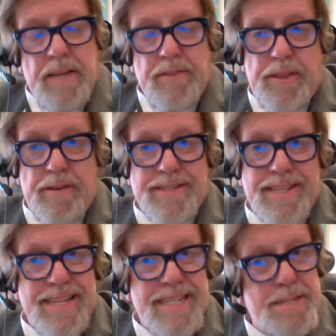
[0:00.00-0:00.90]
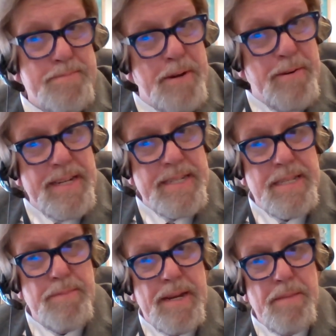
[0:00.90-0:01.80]
There's the experience
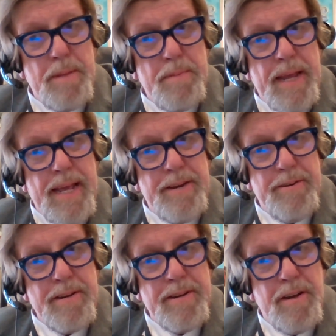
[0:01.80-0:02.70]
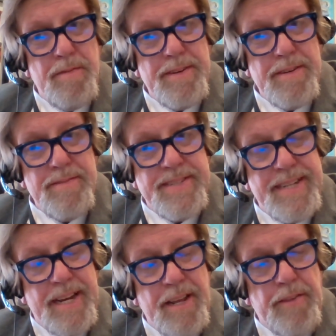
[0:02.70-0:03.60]
that many people had during COVID of
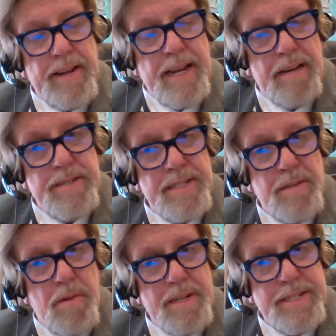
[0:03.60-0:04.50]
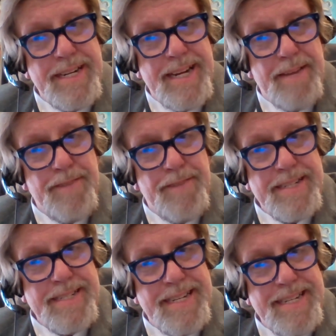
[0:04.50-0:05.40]
sitting on their couches and watching Netflix,